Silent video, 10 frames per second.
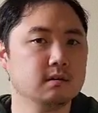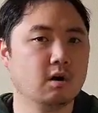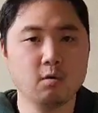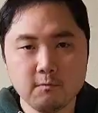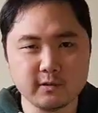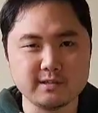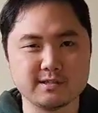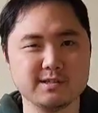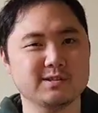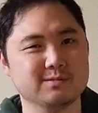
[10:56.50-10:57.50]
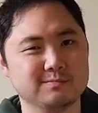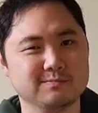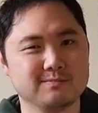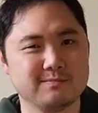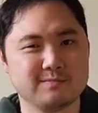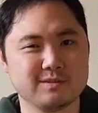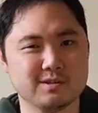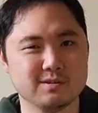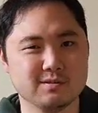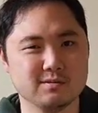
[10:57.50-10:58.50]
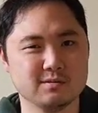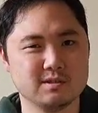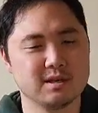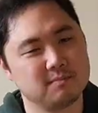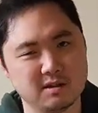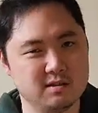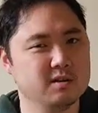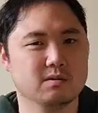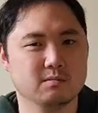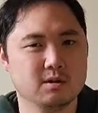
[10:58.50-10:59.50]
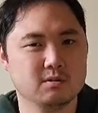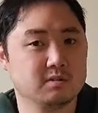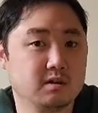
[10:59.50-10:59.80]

hopefully soon to something new. Who